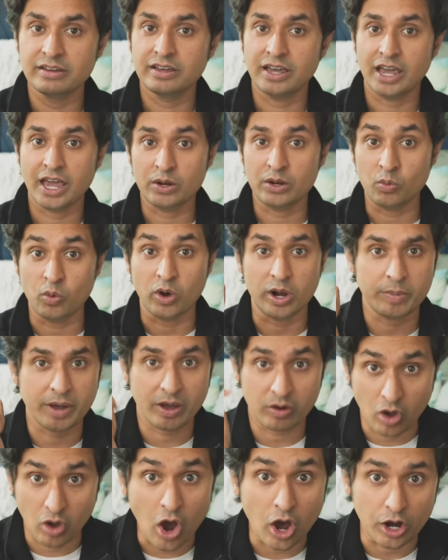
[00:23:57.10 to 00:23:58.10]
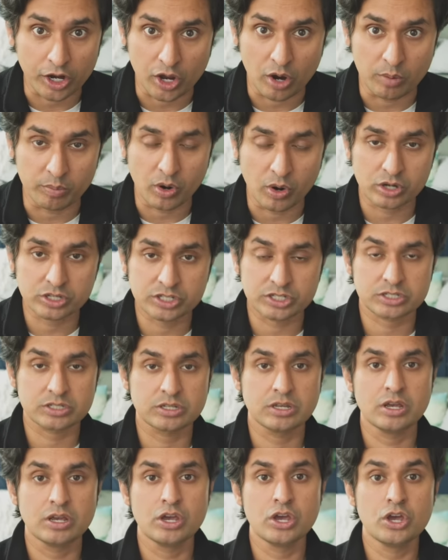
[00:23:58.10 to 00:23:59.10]
and what about audiobooks?
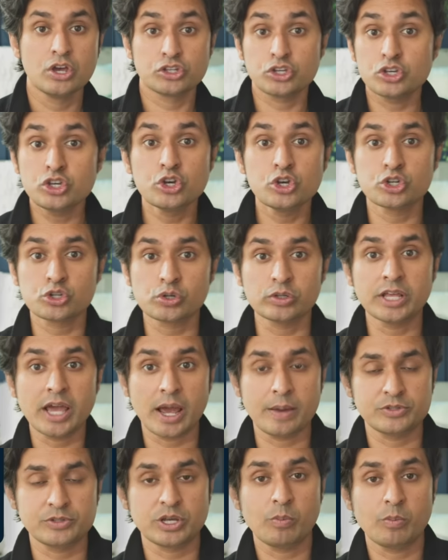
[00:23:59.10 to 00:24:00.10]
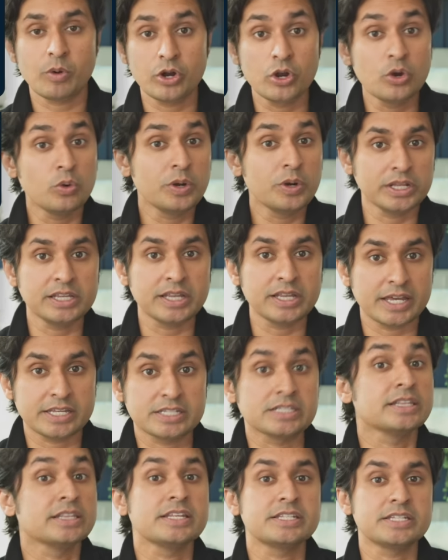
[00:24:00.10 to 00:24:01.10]
So usually I'm someone who really likes
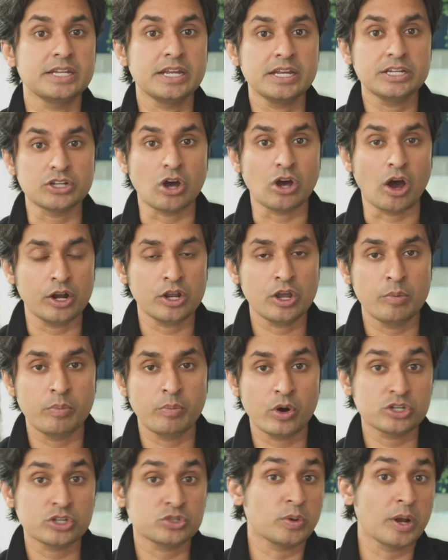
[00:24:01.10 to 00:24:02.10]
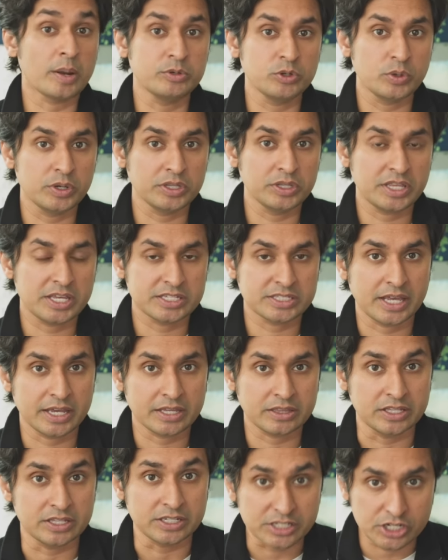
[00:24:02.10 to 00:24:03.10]
listening to audiobooks when I'm doing things
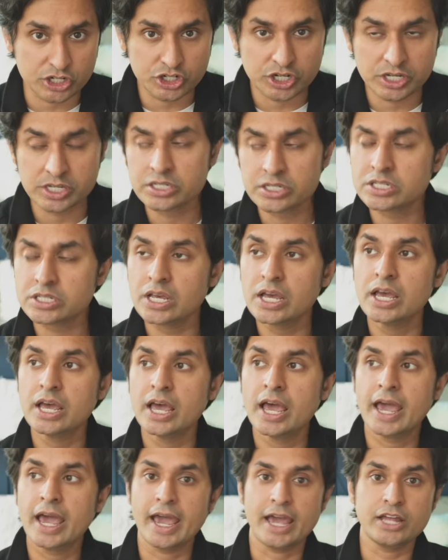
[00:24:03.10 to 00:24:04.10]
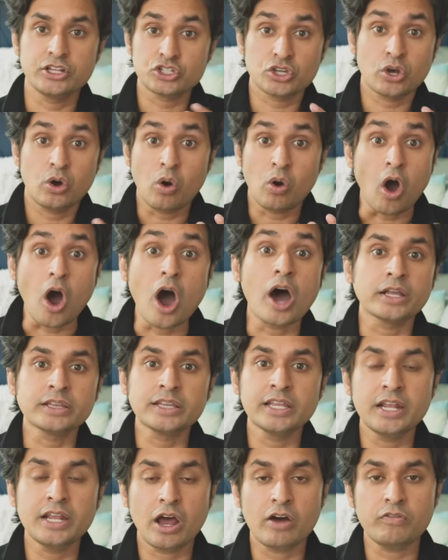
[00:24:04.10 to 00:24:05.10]
like the dishes. And so
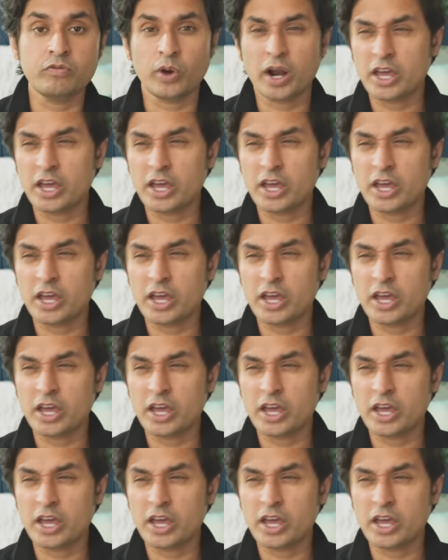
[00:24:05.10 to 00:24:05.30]
oddly enough what